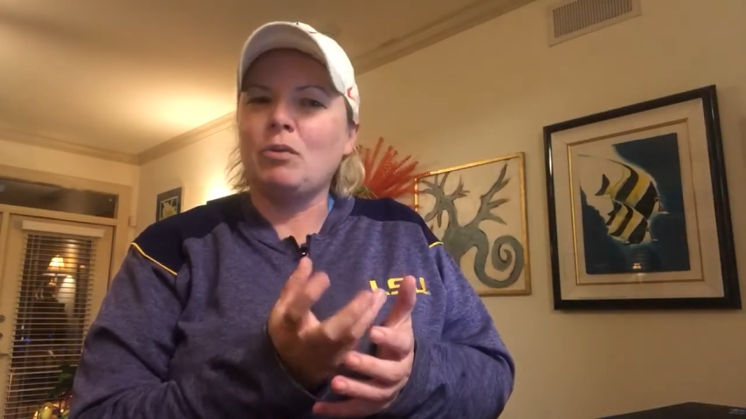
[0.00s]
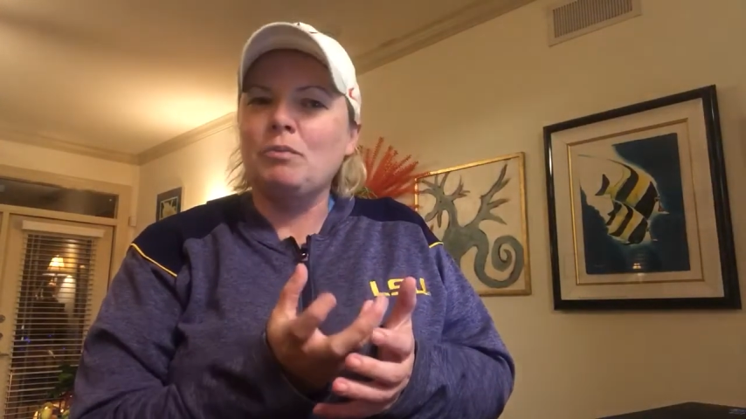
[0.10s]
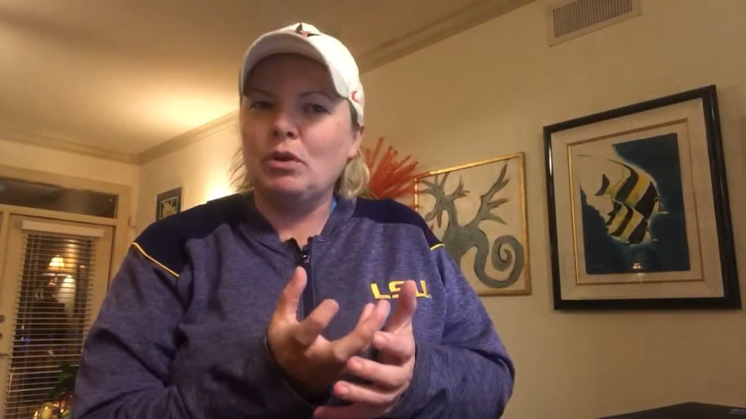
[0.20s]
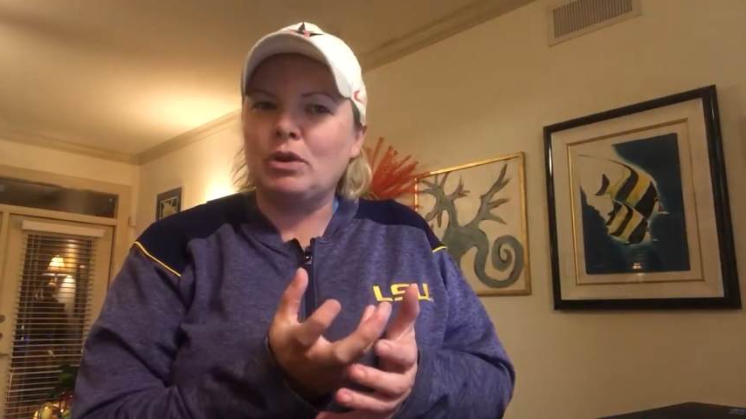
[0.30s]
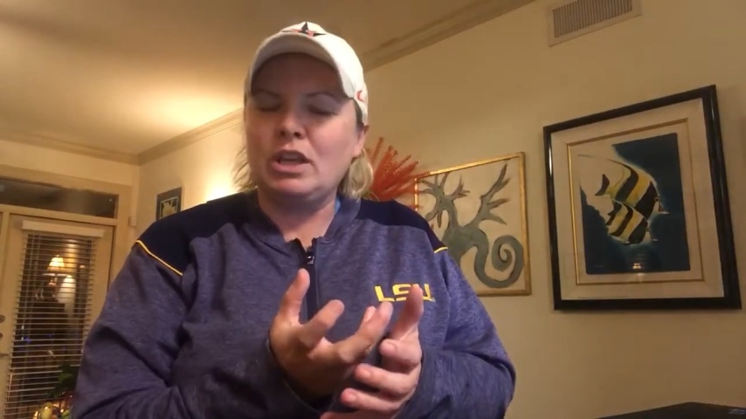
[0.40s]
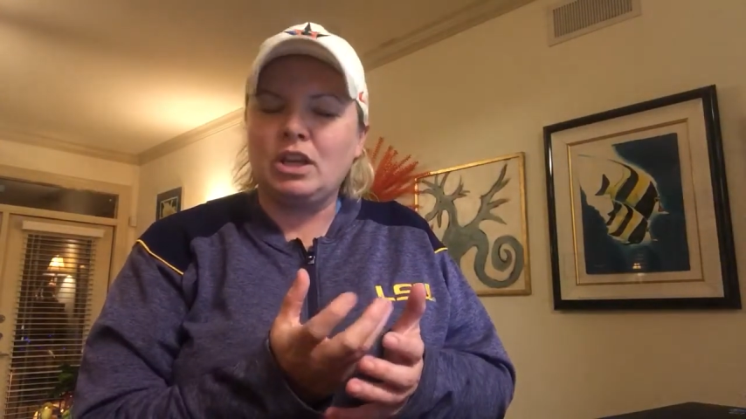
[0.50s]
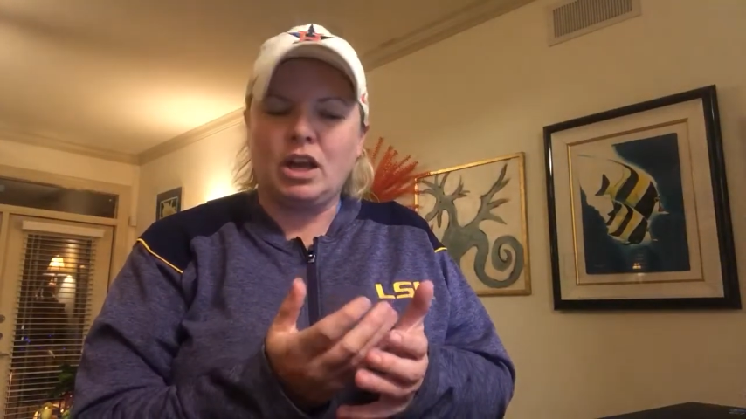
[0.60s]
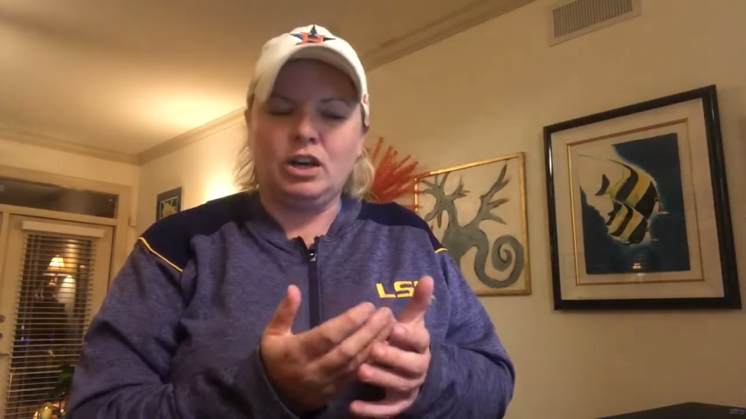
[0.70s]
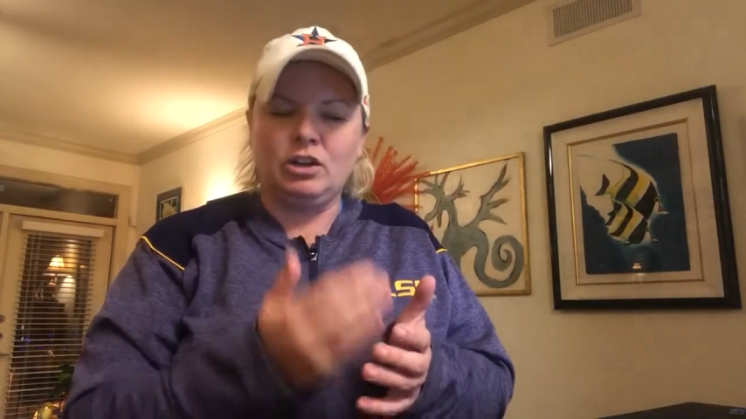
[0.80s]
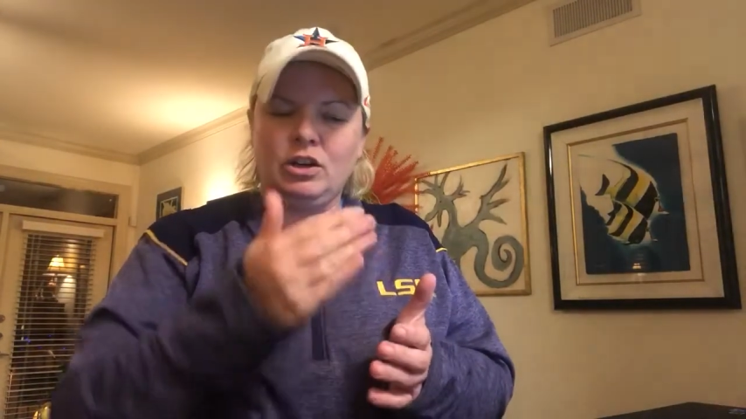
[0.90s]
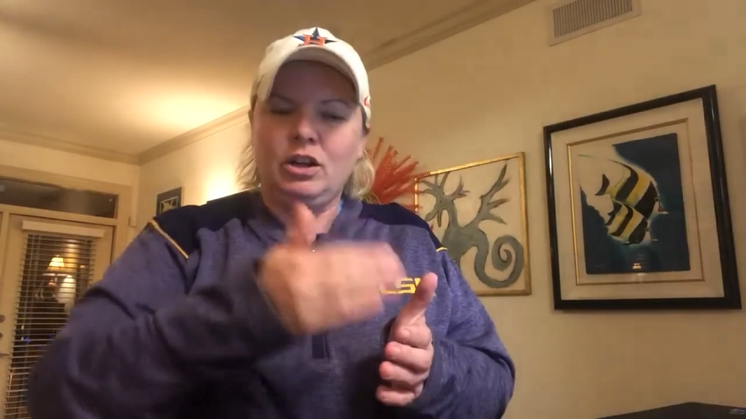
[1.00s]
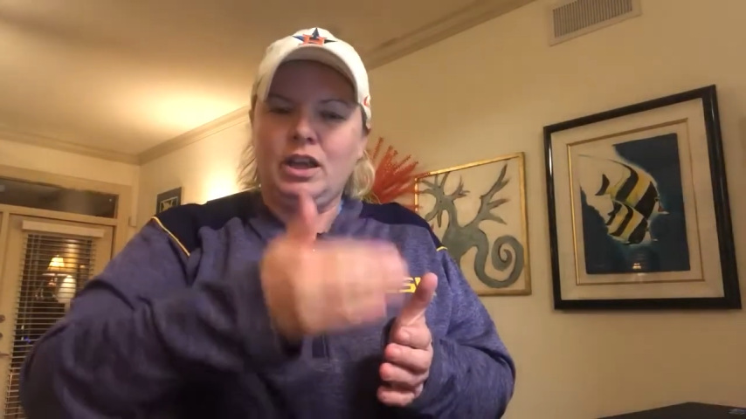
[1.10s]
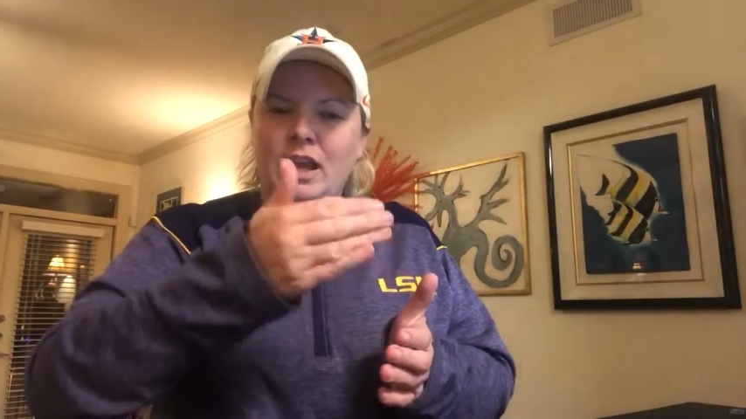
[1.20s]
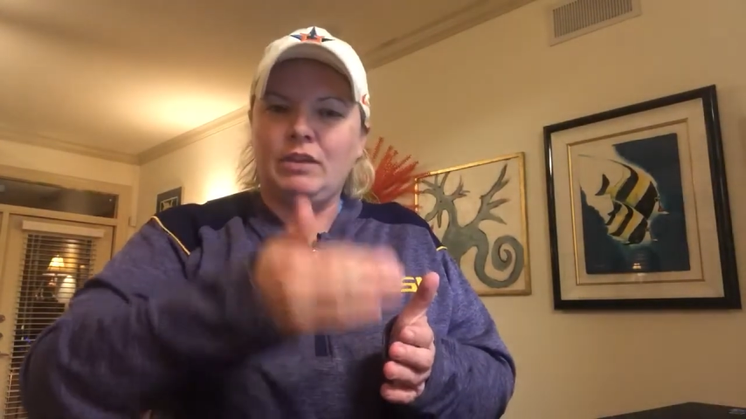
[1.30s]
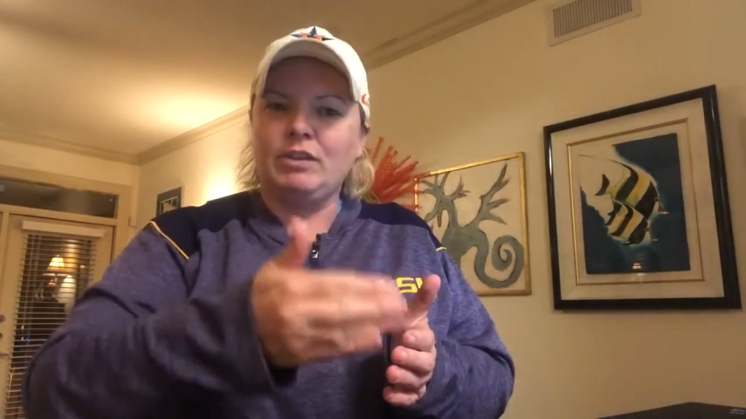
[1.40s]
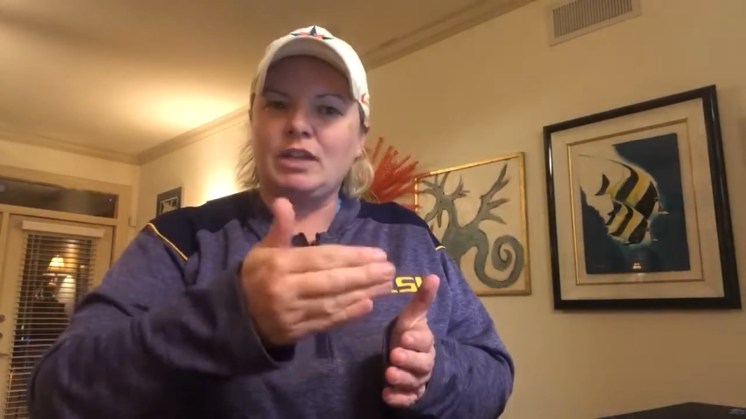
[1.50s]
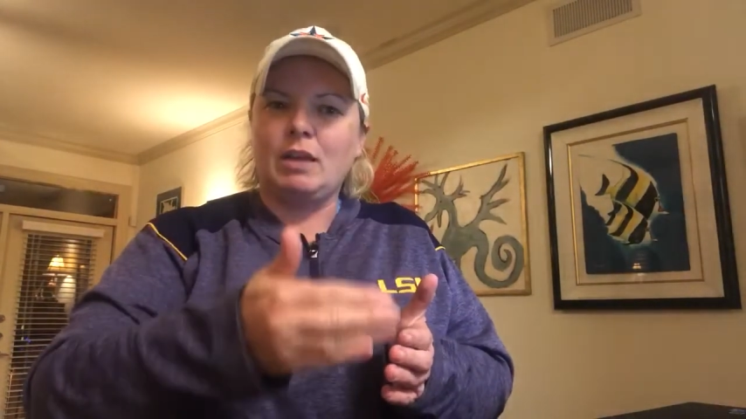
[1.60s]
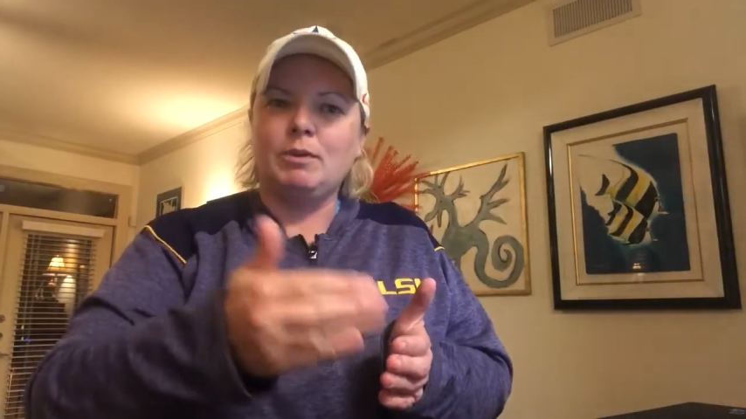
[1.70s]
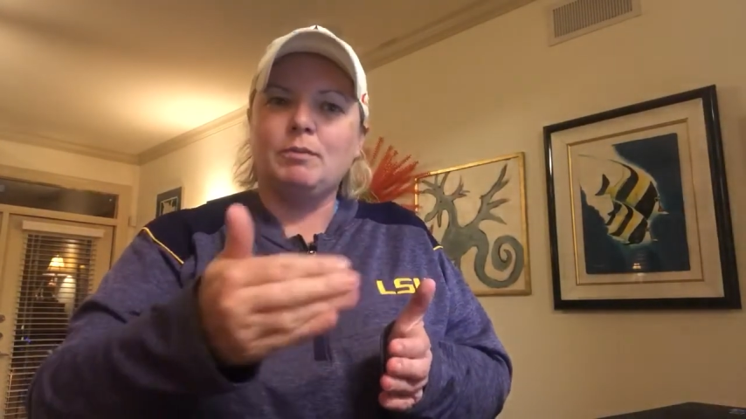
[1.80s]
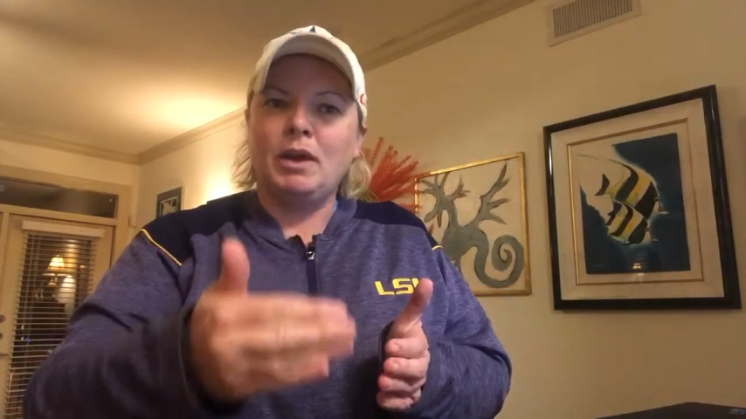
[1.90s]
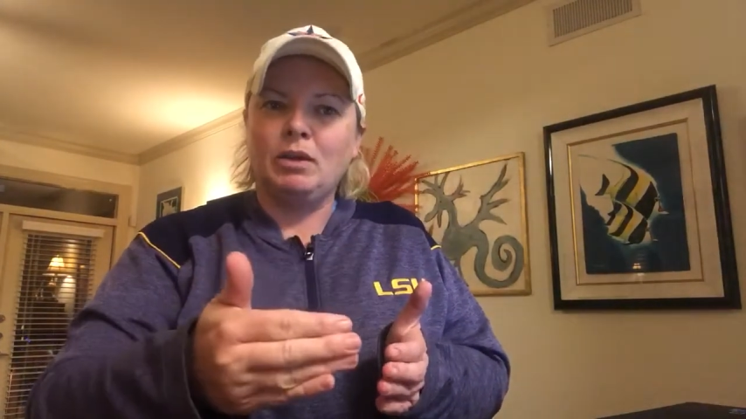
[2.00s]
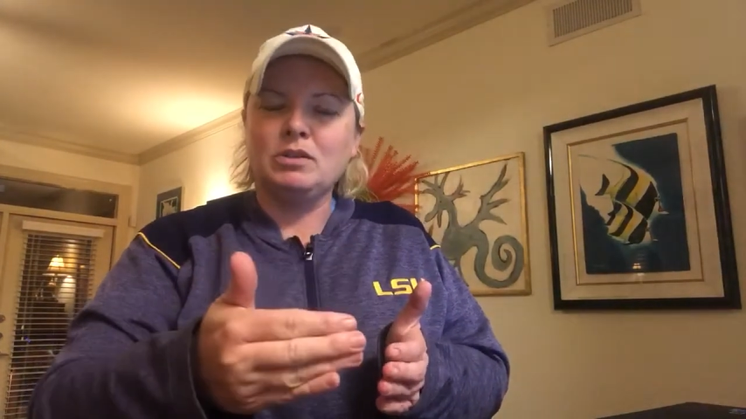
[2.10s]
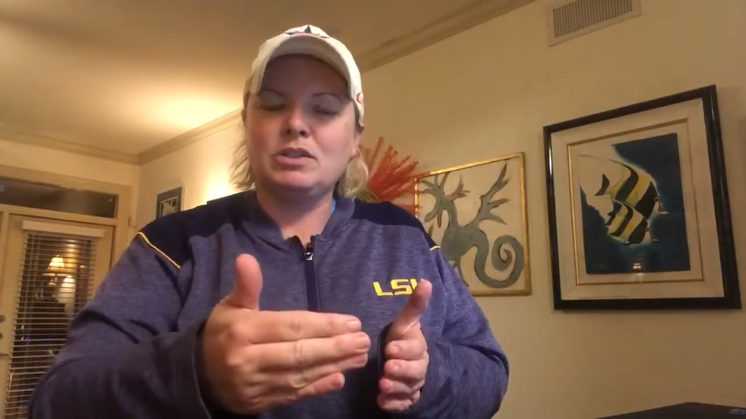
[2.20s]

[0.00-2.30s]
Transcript: milky color every time it melts.